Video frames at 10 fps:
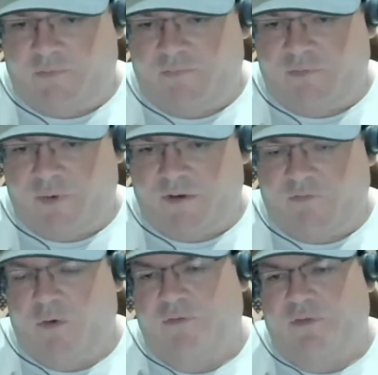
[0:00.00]
three or four
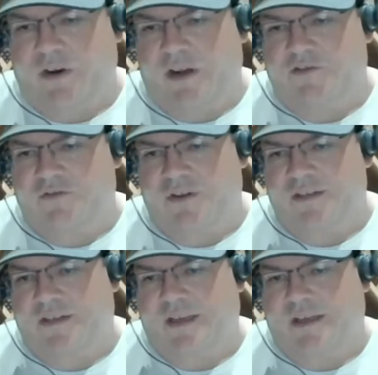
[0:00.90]
different countries,
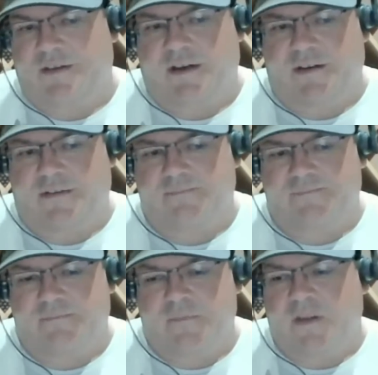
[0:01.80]
and uh,
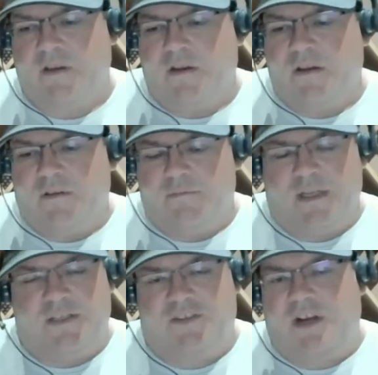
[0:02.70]
it's you